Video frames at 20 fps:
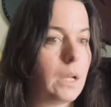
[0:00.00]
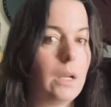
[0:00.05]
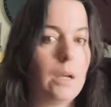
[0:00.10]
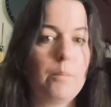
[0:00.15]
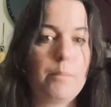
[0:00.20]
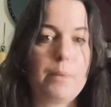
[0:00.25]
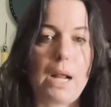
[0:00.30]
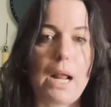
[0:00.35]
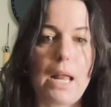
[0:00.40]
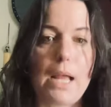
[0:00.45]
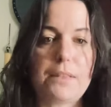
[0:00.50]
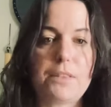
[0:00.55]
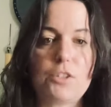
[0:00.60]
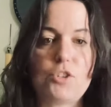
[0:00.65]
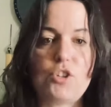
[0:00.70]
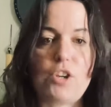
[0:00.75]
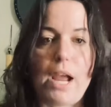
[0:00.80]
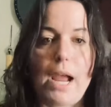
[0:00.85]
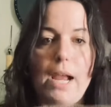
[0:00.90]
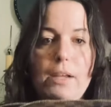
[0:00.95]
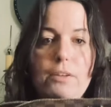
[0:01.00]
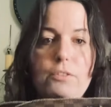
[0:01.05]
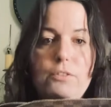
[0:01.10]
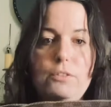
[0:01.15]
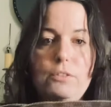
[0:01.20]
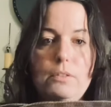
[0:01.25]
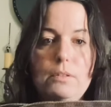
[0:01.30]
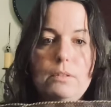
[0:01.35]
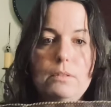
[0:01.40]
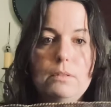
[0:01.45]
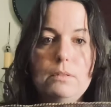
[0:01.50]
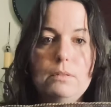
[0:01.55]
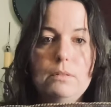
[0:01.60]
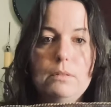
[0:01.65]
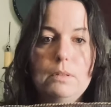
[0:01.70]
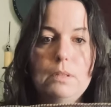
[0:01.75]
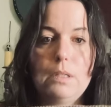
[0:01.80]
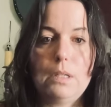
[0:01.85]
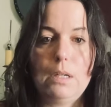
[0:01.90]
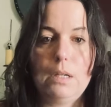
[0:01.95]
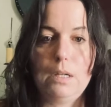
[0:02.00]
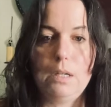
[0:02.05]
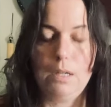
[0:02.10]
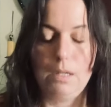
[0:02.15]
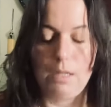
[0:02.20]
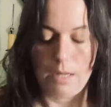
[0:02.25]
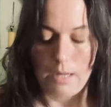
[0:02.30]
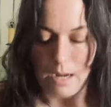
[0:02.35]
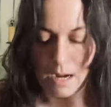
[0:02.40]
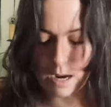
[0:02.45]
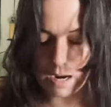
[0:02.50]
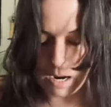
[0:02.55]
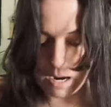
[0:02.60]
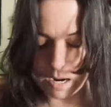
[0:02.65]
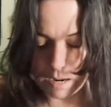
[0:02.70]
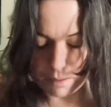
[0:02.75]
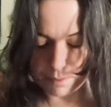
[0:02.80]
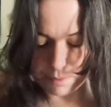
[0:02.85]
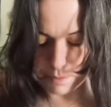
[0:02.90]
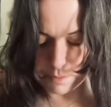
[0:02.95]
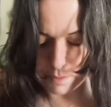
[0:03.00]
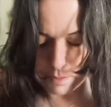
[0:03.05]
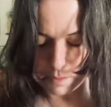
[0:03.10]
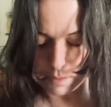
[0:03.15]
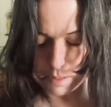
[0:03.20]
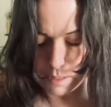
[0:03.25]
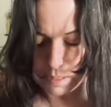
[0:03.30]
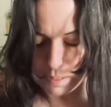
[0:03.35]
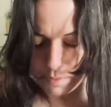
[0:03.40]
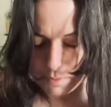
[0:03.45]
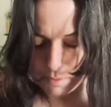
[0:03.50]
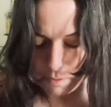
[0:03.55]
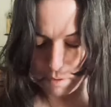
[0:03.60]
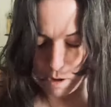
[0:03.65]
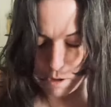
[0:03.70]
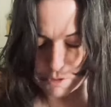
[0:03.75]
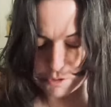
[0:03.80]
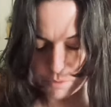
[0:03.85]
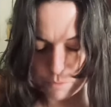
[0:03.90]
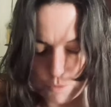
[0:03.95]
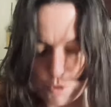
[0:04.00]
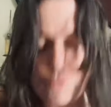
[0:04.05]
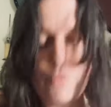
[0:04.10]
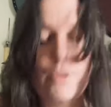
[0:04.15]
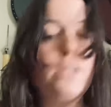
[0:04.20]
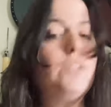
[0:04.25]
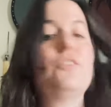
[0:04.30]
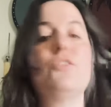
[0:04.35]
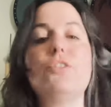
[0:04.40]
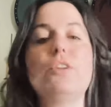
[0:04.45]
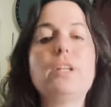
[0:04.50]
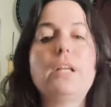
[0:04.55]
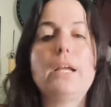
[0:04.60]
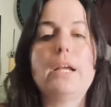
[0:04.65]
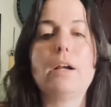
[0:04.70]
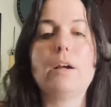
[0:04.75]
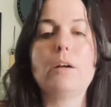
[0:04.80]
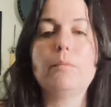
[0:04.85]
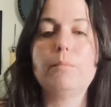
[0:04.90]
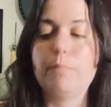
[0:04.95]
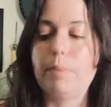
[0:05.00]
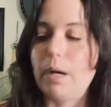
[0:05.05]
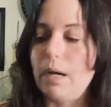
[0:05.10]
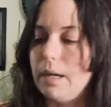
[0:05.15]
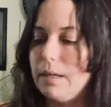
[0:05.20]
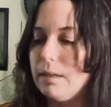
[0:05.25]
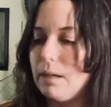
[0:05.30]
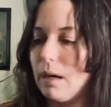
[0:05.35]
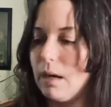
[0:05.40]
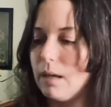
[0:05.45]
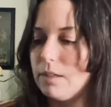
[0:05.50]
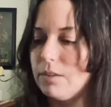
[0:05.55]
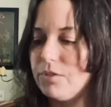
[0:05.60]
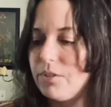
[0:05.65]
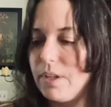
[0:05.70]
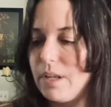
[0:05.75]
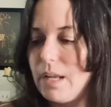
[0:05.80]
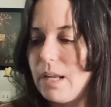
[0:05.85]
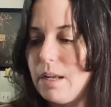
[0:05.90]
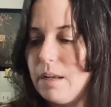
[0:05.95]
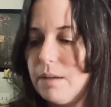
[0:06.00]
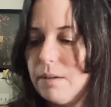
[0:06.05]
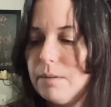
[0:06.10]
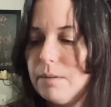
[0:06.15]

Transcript: I like the checks. There are some creases in here, but honestly,